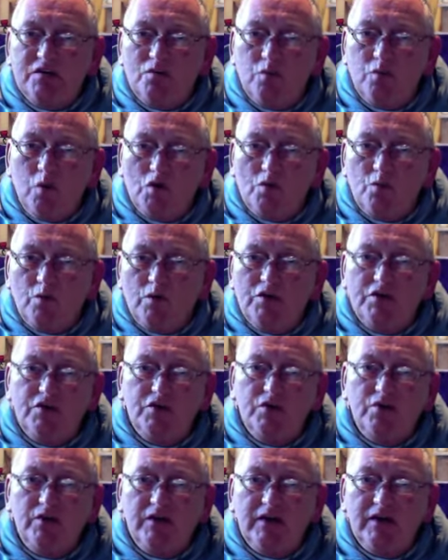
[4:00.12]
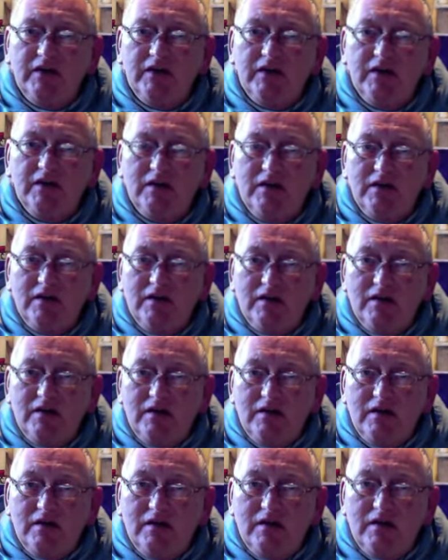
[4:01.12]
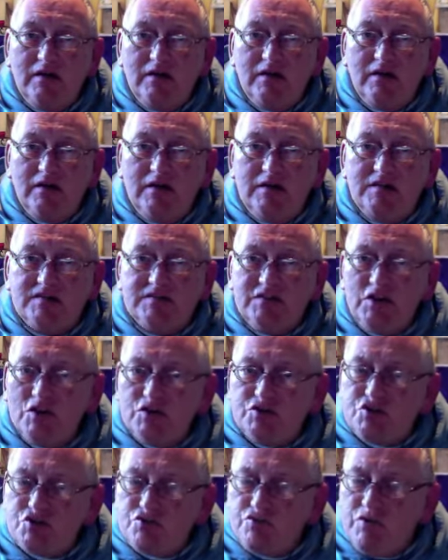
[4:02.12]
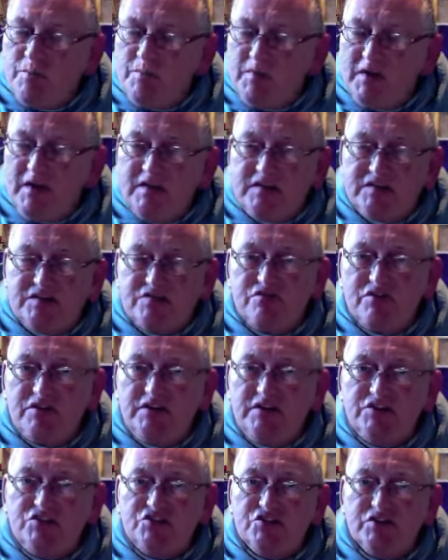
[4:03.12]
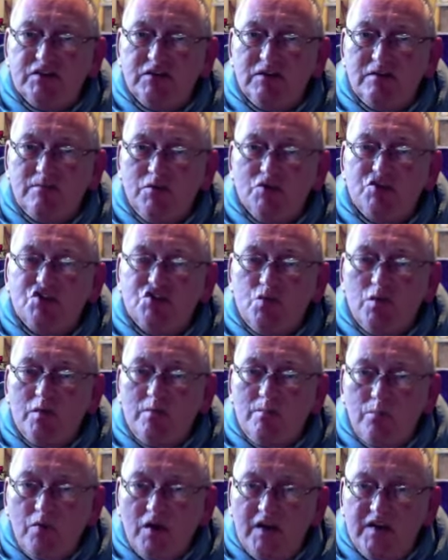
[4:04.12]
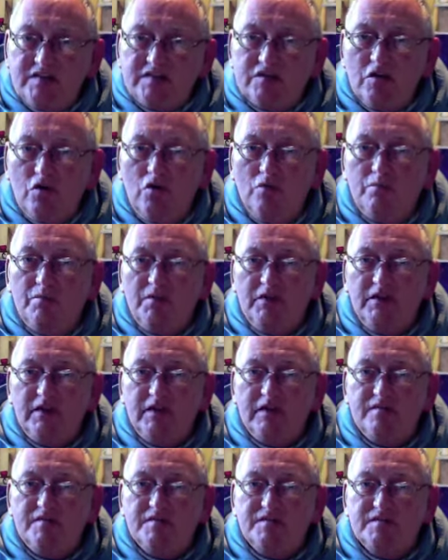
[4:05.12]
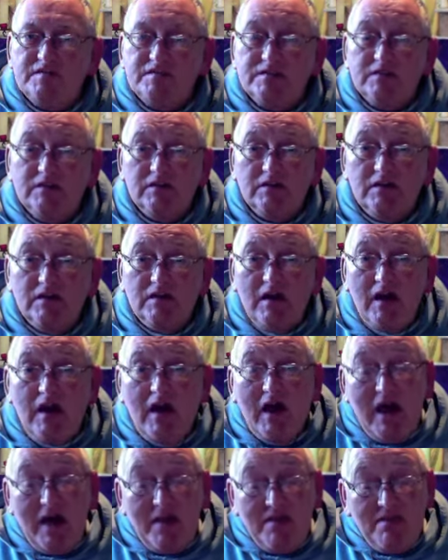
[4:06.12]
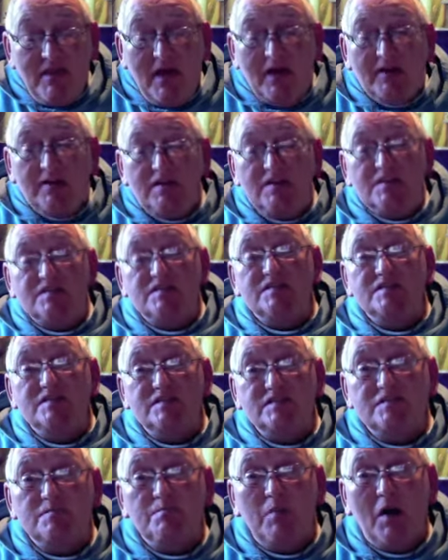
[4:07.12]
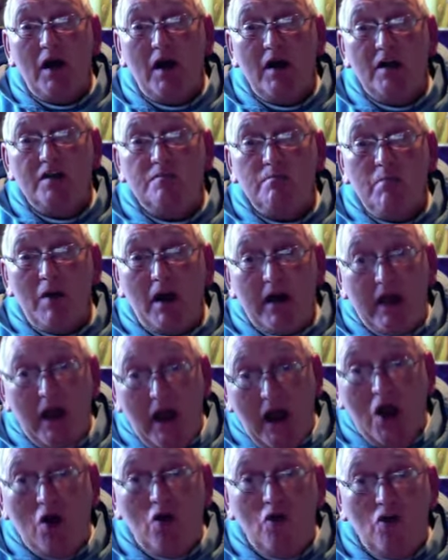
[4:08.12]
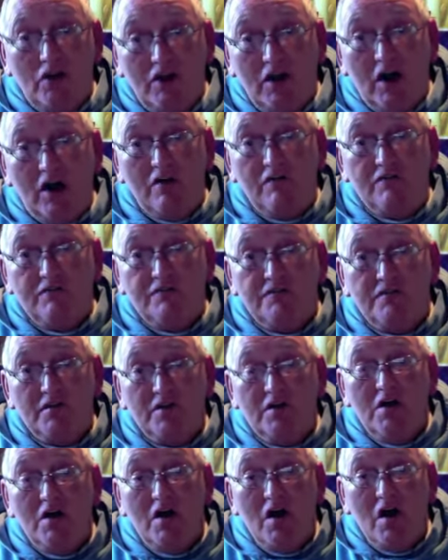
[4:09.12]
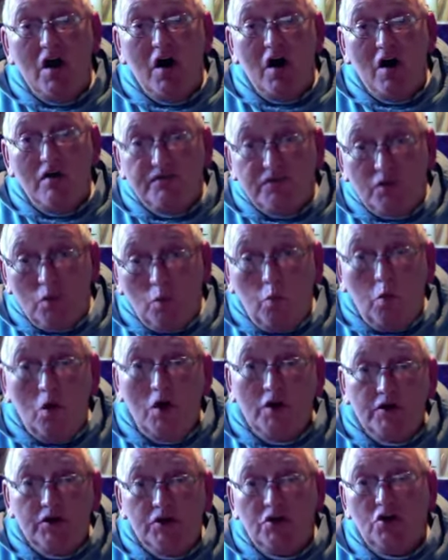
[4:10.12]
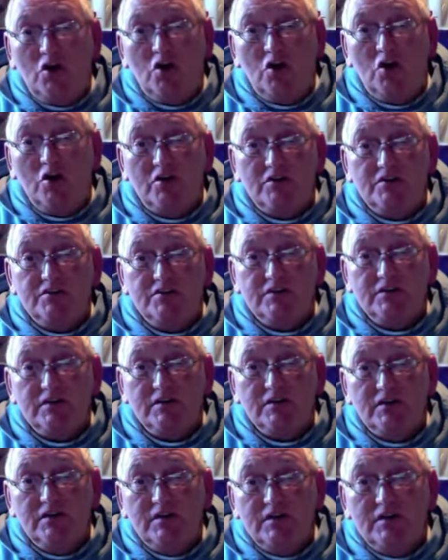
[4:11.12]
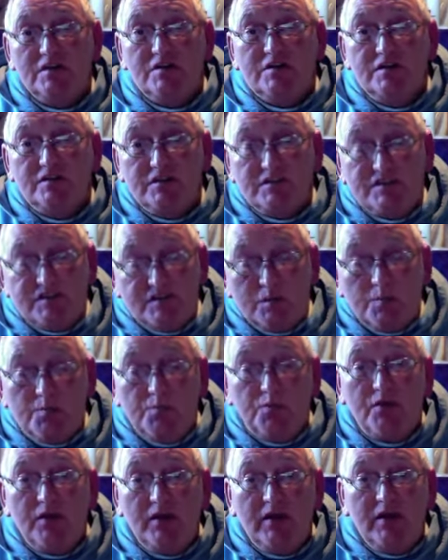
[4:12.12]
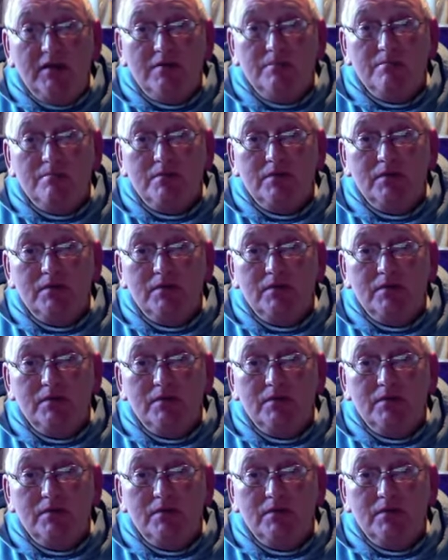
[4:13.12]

what we're doing is not to replace religion, but to embrace all beliefs. And that is inspired by our love of the one God, the Supreme,